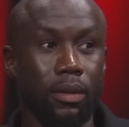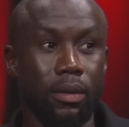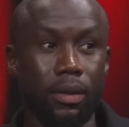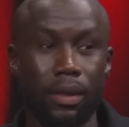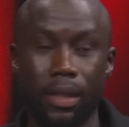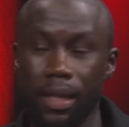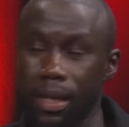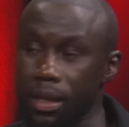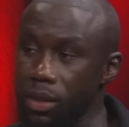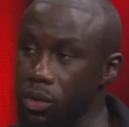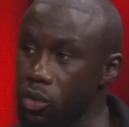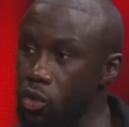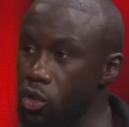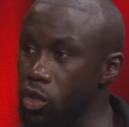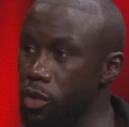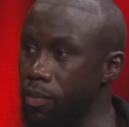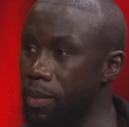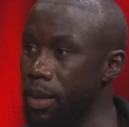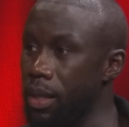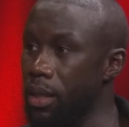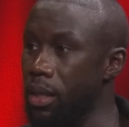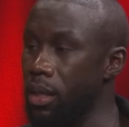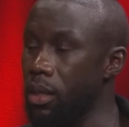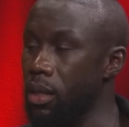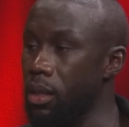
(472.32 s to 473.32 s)
years you
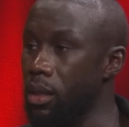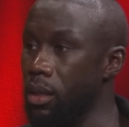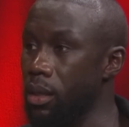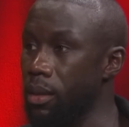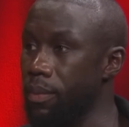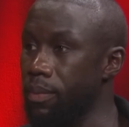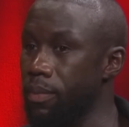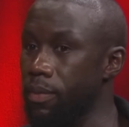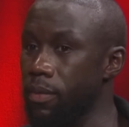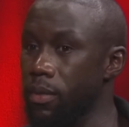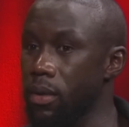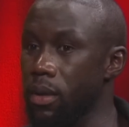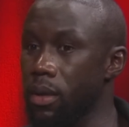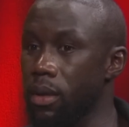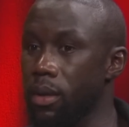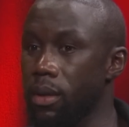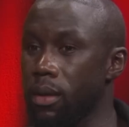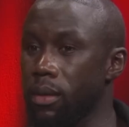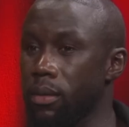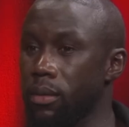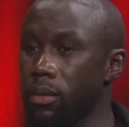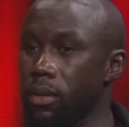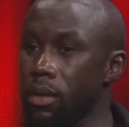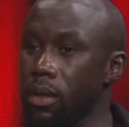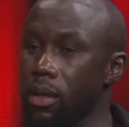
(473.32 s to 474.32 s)
spend at the club,
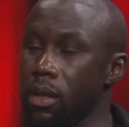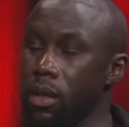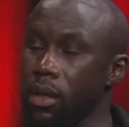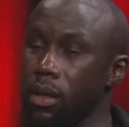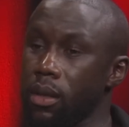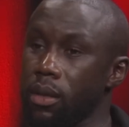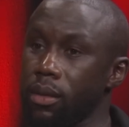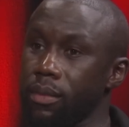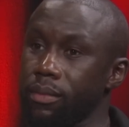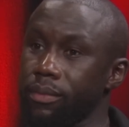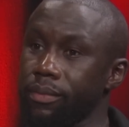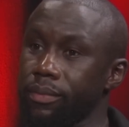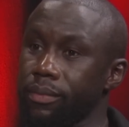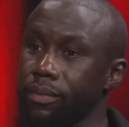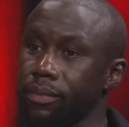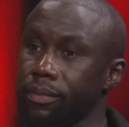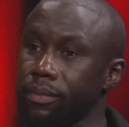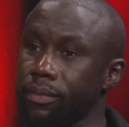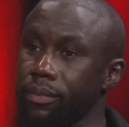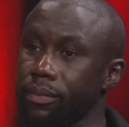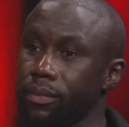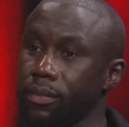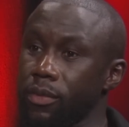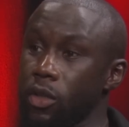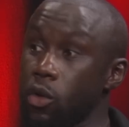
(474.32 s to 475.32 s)

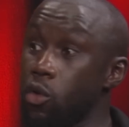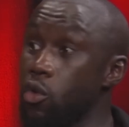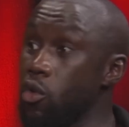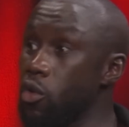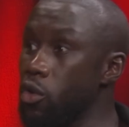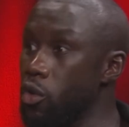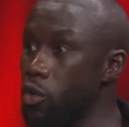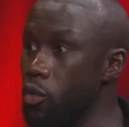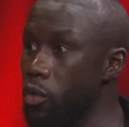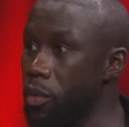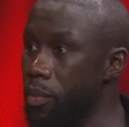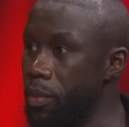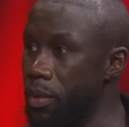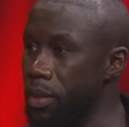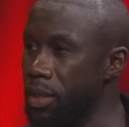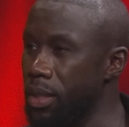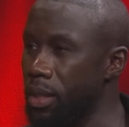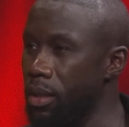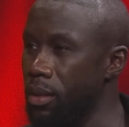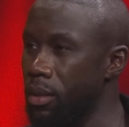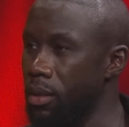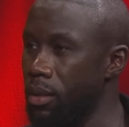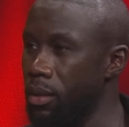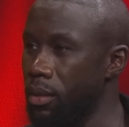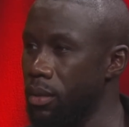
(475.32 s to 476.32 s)
who you
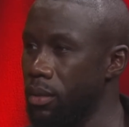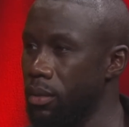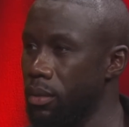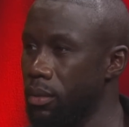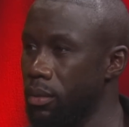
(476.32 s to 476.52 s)
represent.